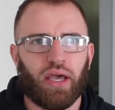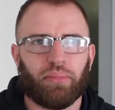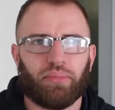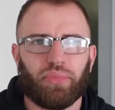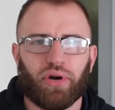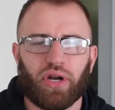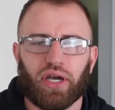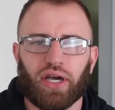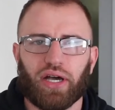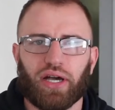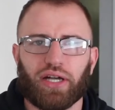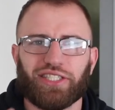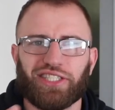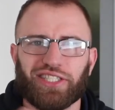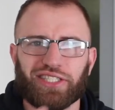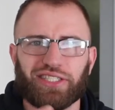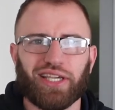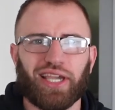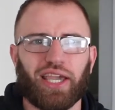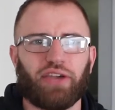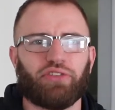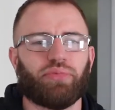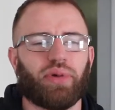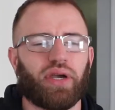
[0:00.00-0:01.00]
But just
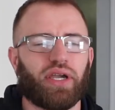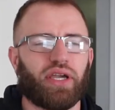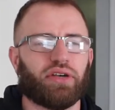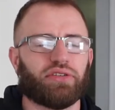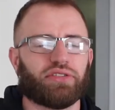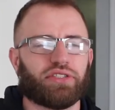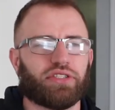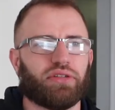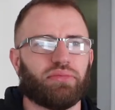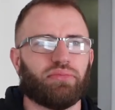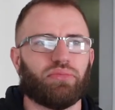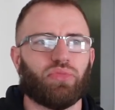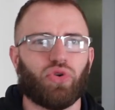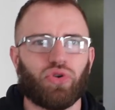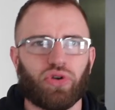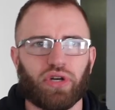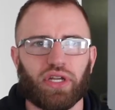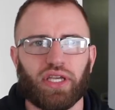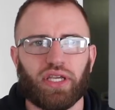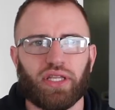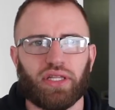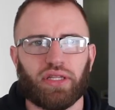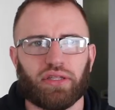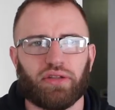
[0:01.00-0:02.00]
like everybody else in the
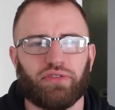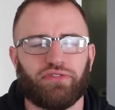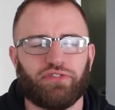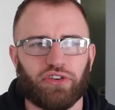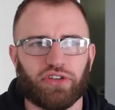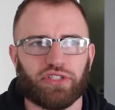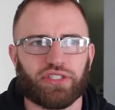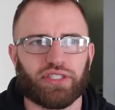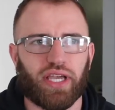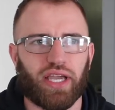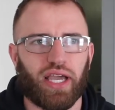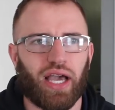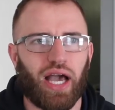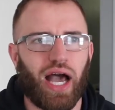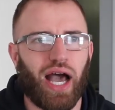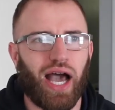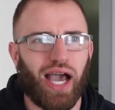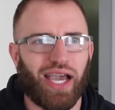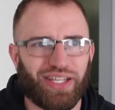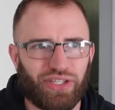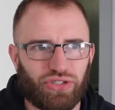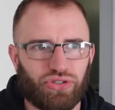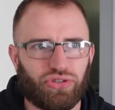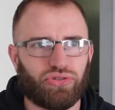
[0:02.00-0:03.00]
morning, the first thing
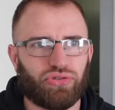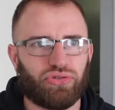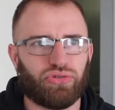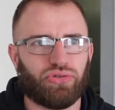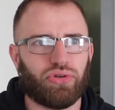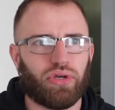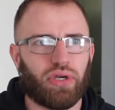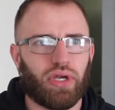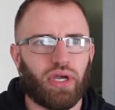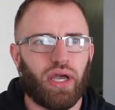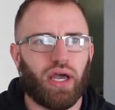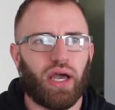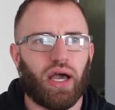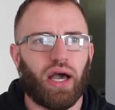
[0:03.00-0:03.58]
I do